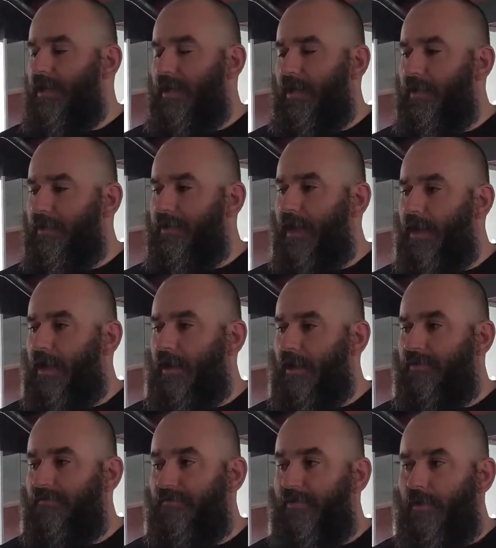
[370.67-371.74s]
and
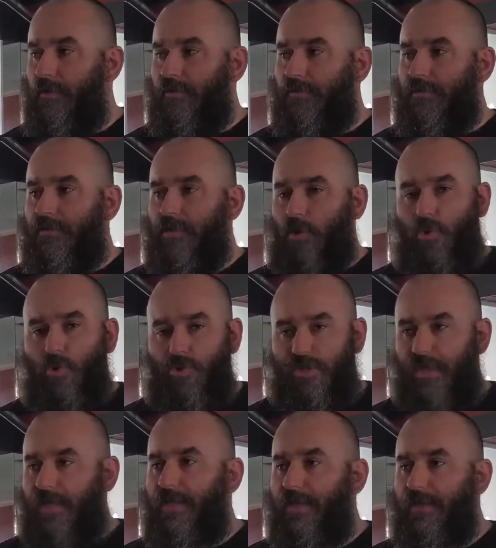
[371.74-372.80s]
it felt
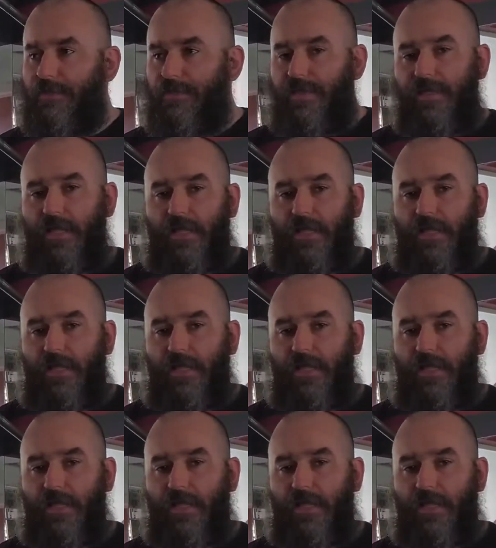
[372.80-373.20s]
okay today.